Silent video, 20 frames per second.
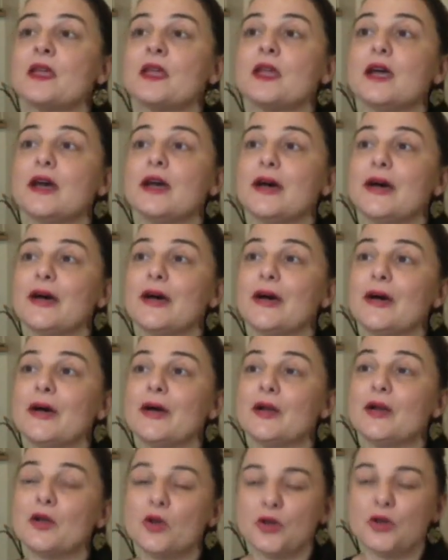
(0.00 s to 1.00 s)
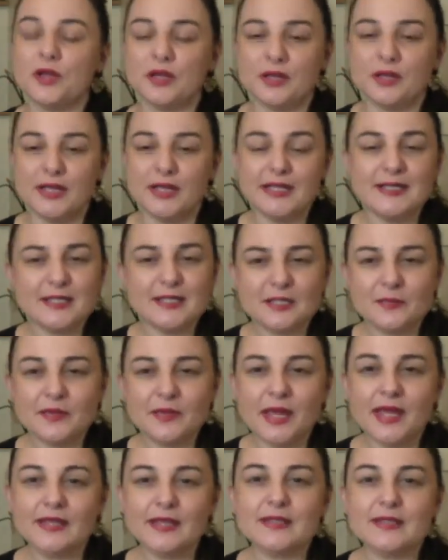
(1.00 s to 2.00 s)
uh,
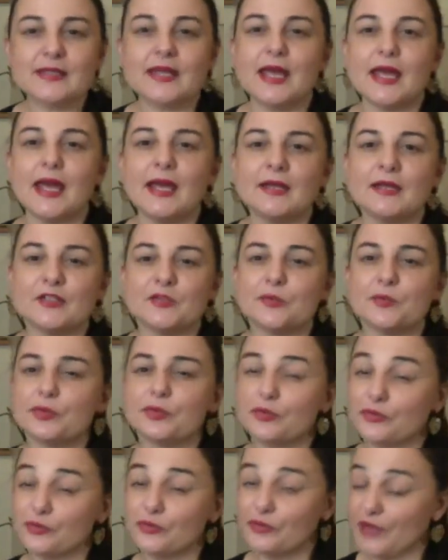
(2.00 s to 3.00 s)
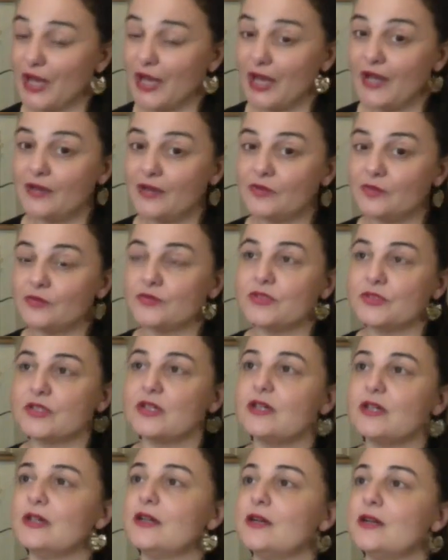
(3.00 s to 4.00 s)
intimate and profound
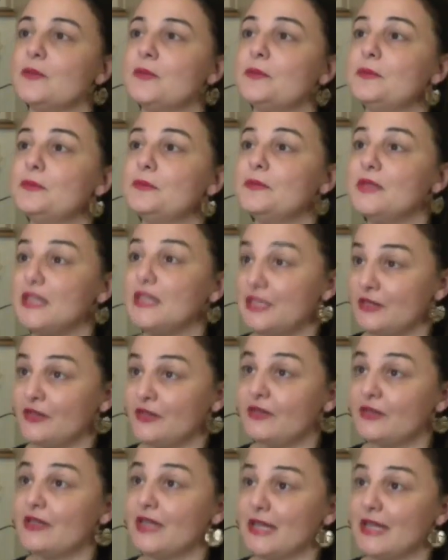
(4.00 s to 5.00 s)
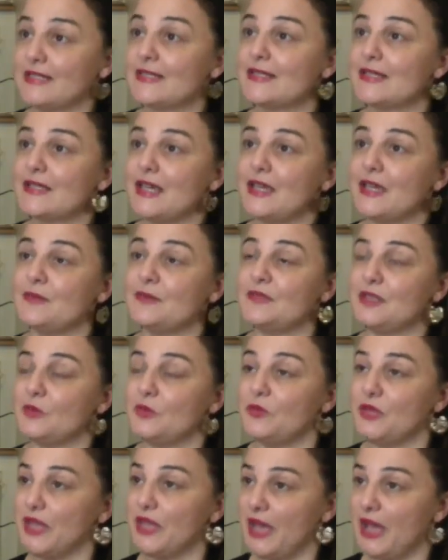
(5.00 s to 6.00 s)
uh, inner landscape that
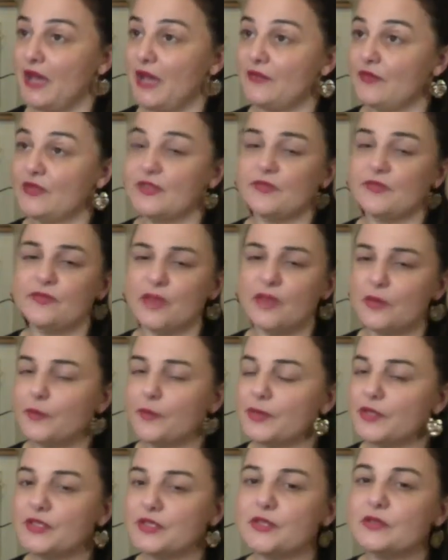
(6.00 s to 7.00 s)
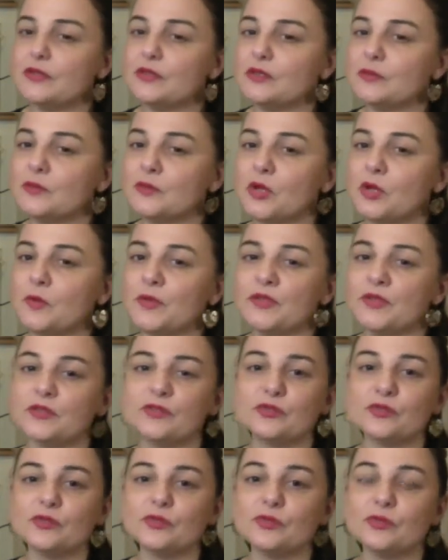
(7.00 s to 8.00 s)
we have. It's a very particular moment
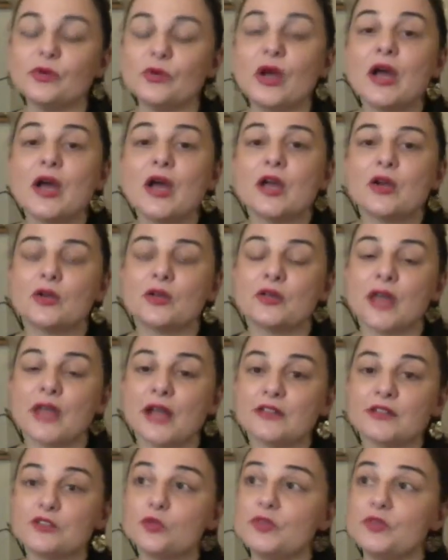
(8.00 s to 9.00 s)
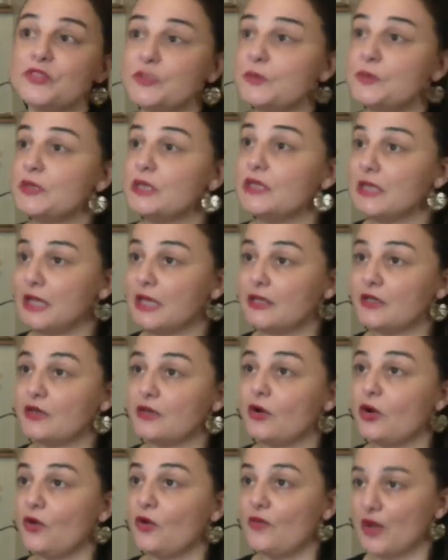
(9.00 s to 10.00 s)
to connect to a deeper layer
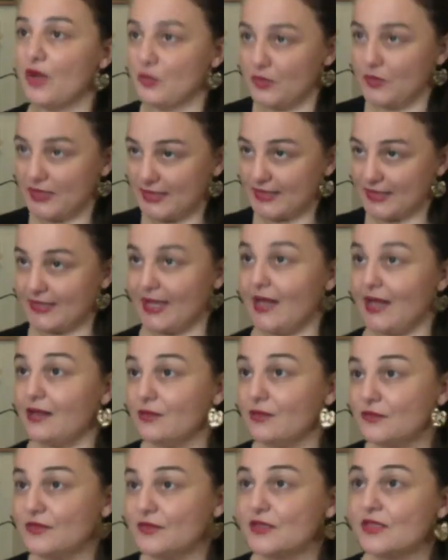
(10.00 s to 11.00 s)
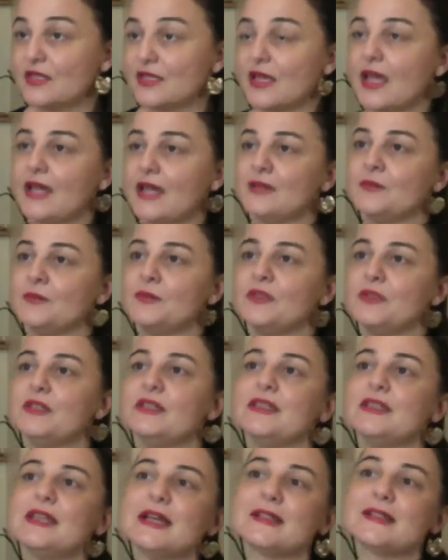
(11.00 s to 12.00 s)
of ourselves and be
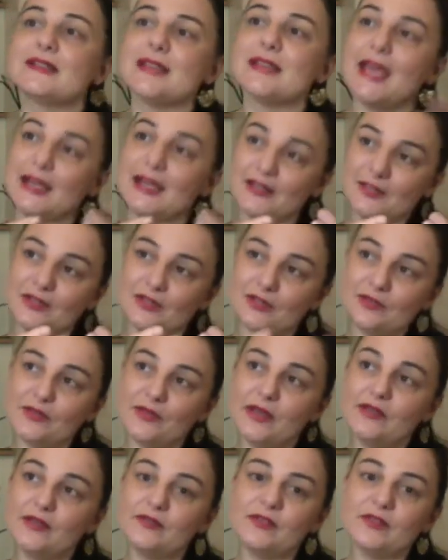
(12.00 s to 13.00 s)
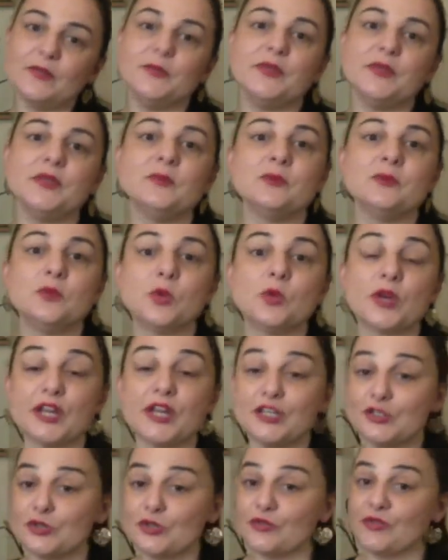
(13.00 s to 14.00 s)
less extrovert and be more
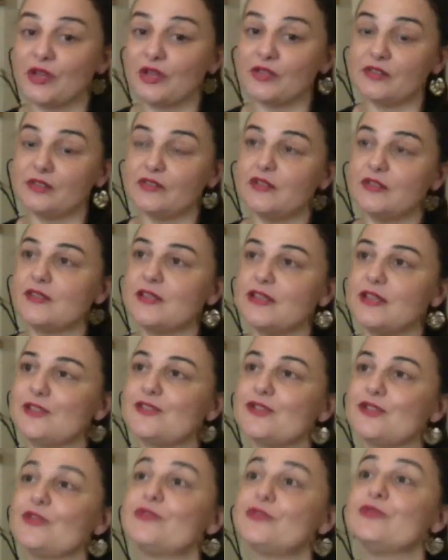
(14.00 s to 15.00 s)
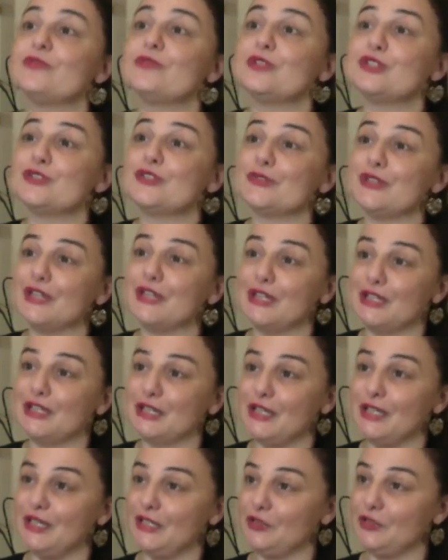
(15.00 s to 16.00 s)
introvert in the sense of retreating
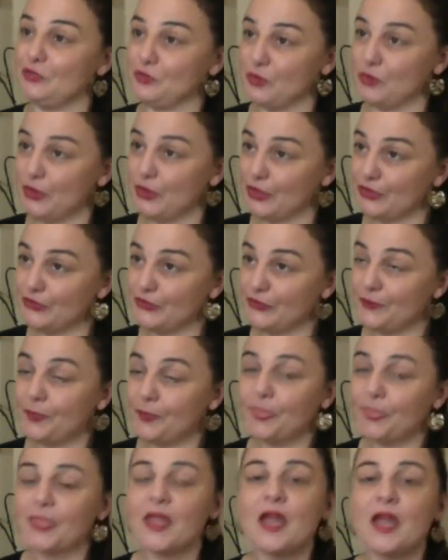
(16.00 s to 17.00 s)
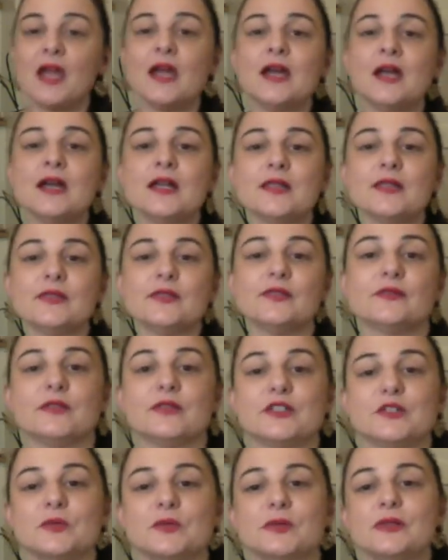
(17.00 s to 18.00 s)
inward. The
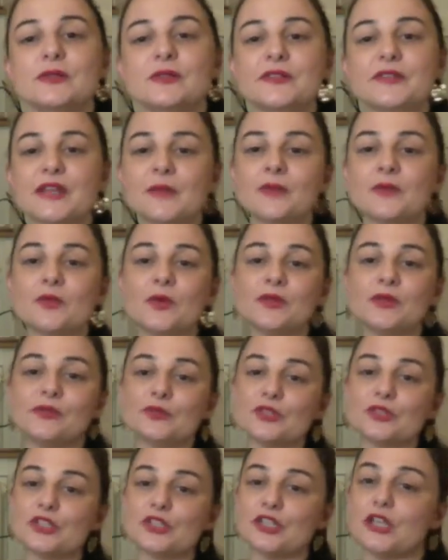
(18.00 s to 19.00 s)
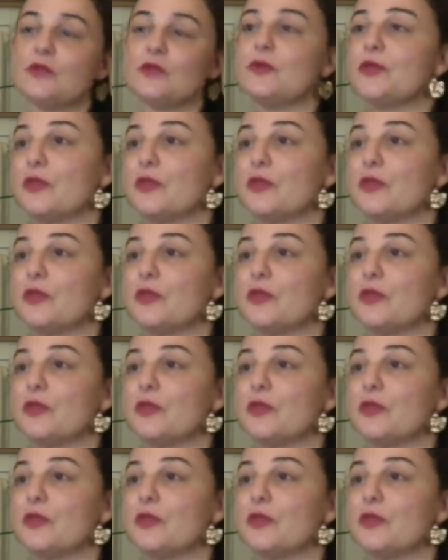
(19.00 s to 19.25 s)
ritual that I'm going to share with